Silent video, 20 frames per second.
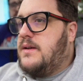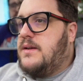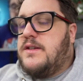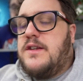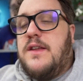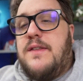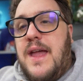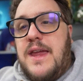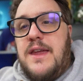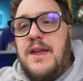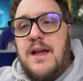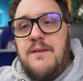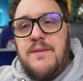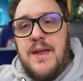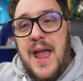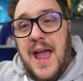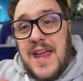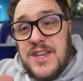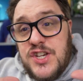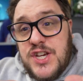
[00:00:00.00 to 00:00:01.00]
So there you have
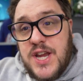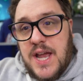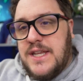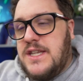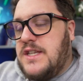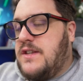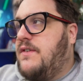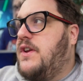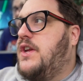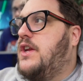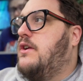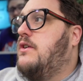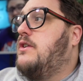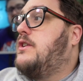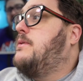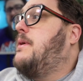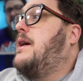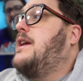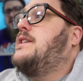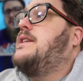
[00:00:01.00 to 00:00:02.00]
it, a chance for you
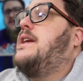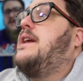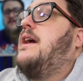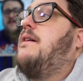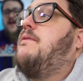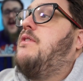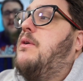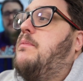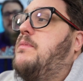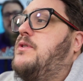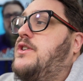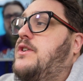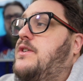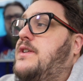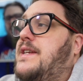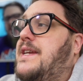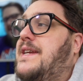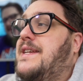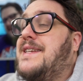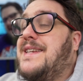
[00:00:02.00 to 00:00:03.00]
to actually have an
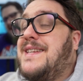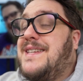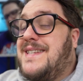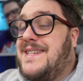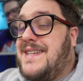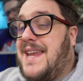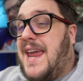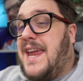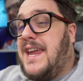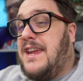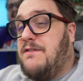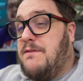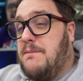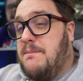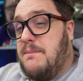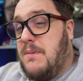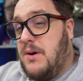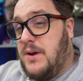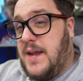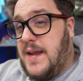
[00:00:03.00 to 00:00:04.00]
opportunity to save
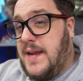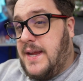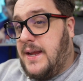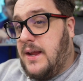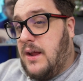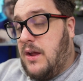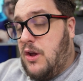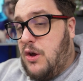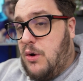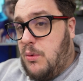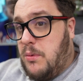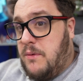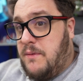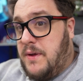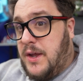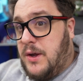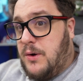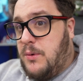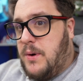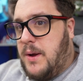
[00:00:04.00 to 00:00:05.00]
money
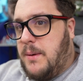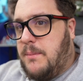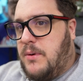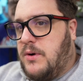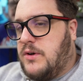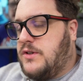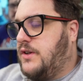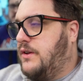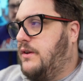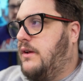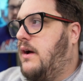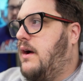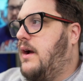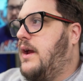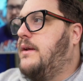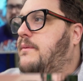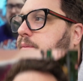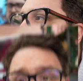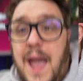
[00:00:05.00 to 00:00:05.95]
within QuickBooks Online.